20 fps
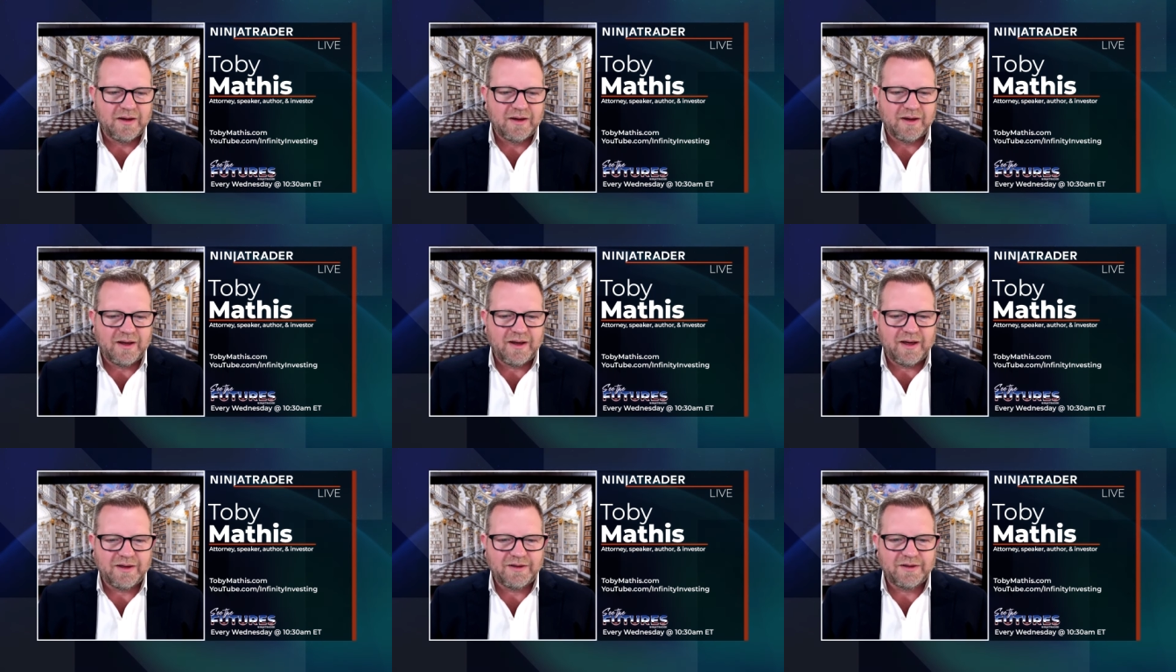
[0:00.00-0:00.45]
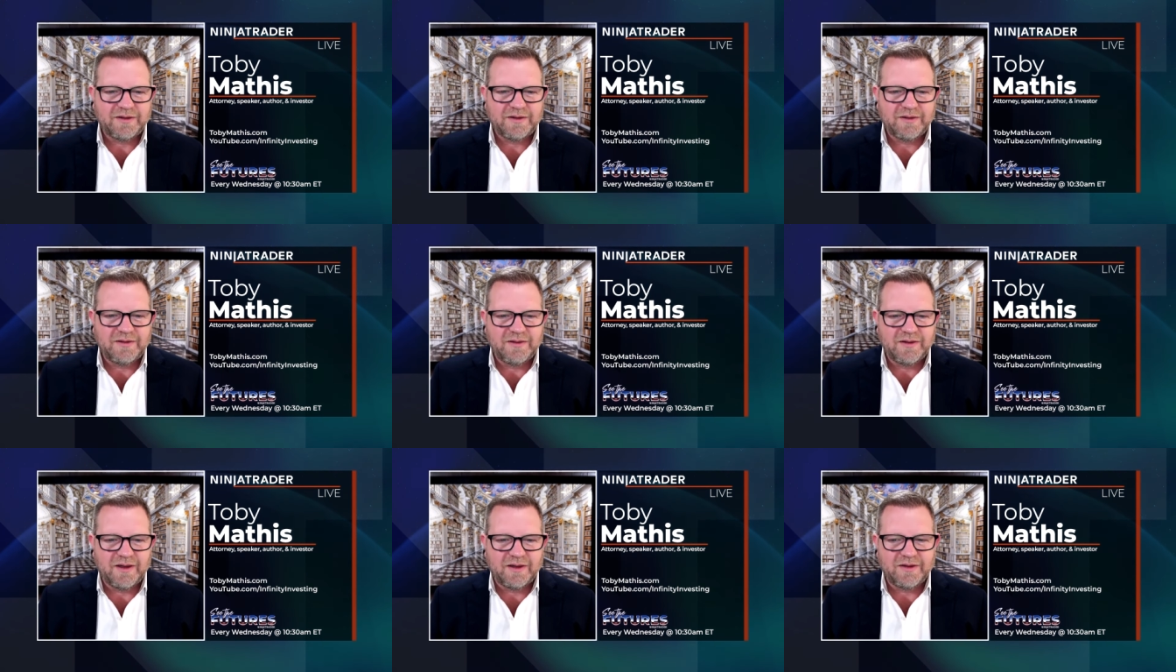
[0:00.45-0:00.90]
yeah, I just
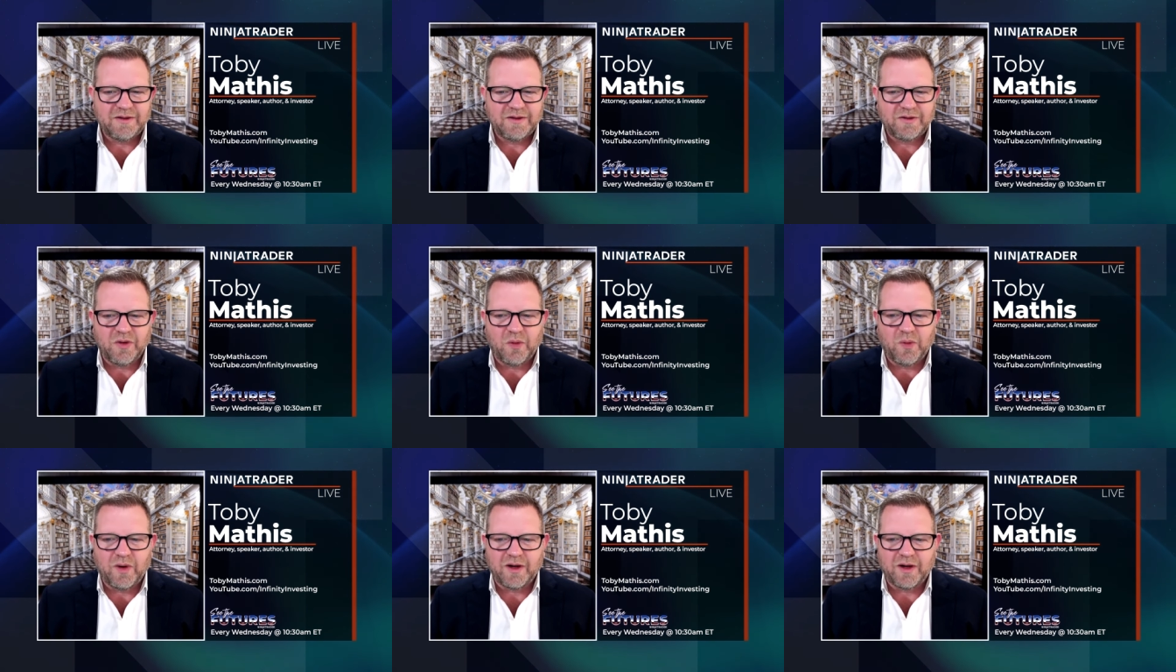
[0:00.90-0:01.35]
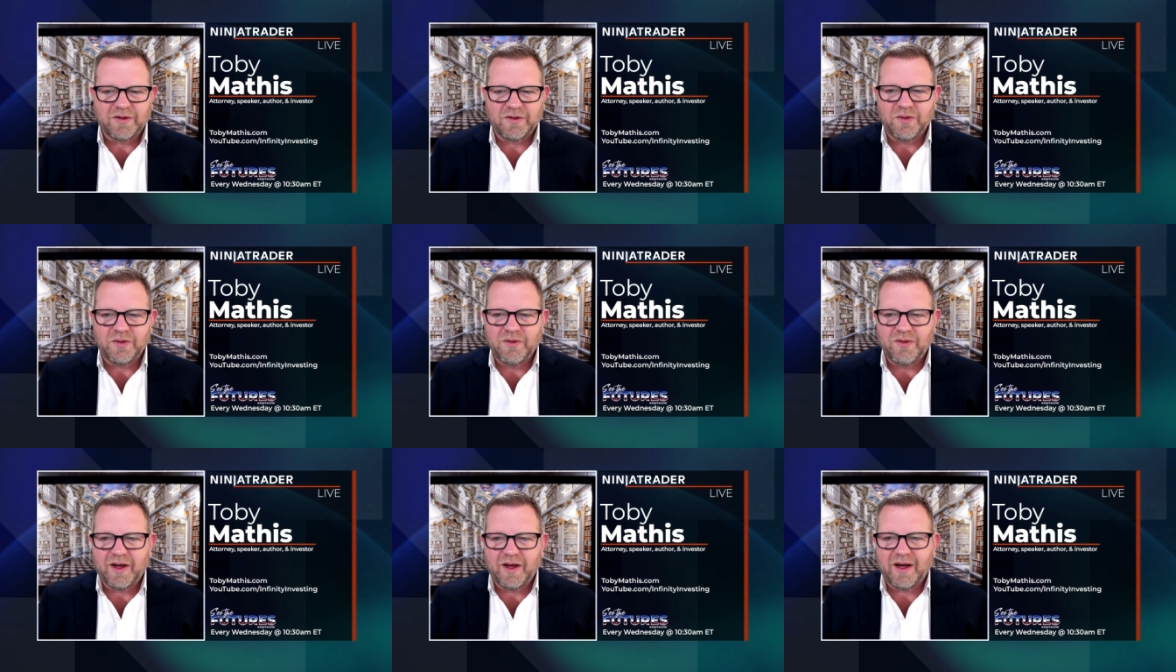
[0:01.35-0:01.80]
I just don't want to
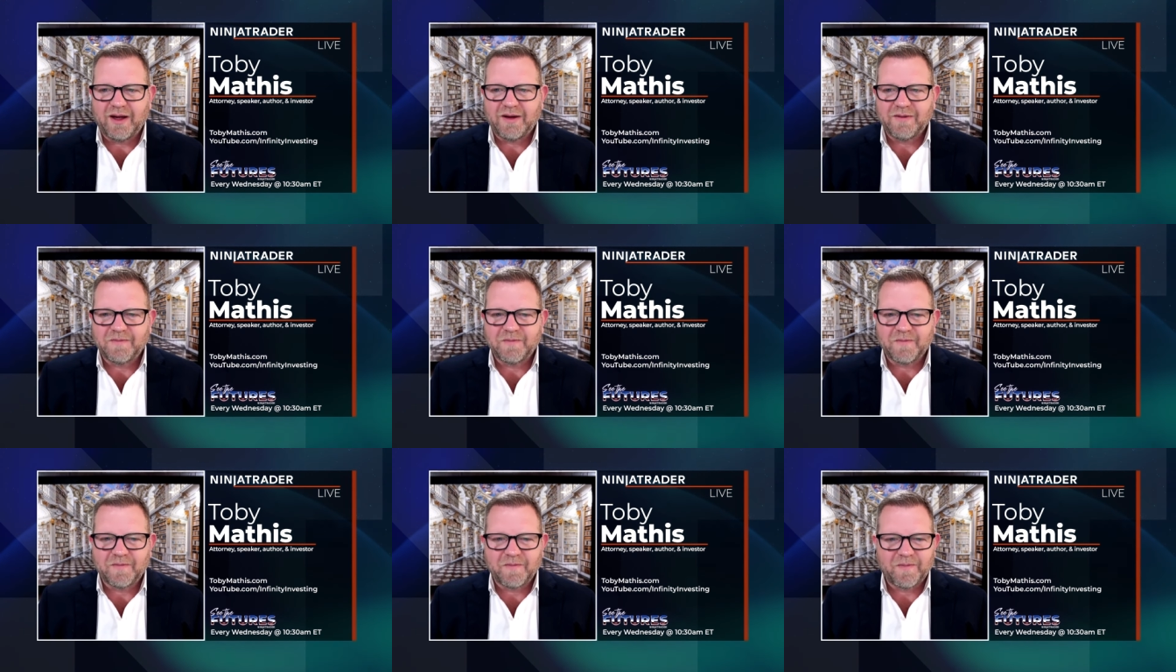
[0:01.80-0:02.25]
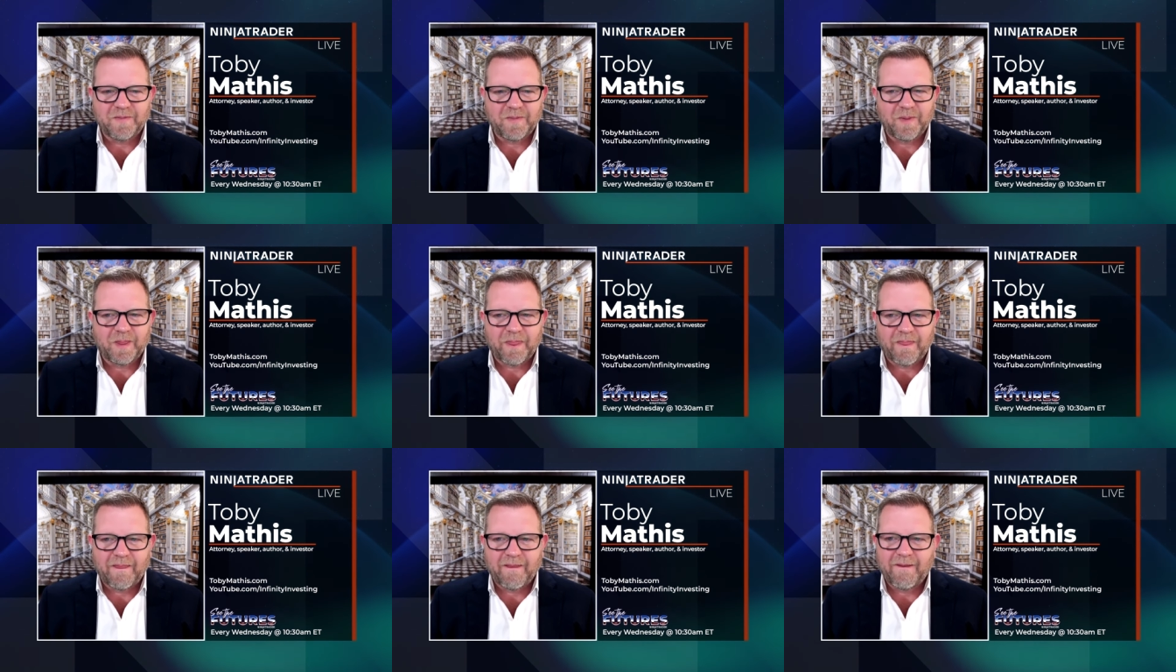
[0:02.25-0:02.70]
do that.
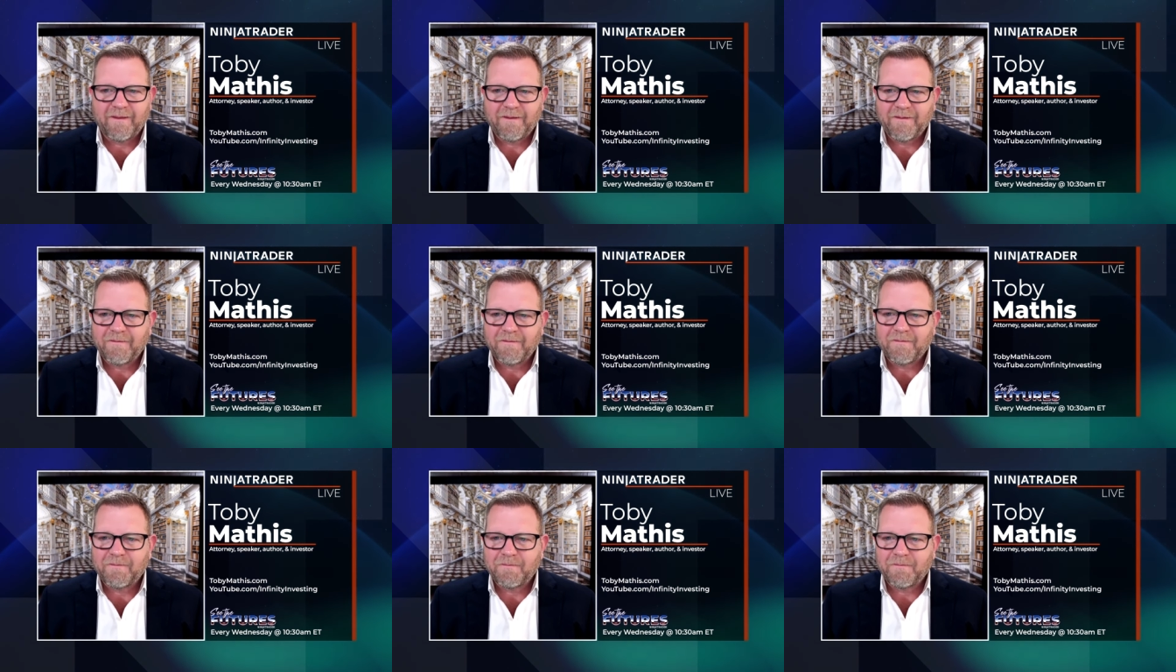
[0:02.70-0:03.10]
Yeah, and you would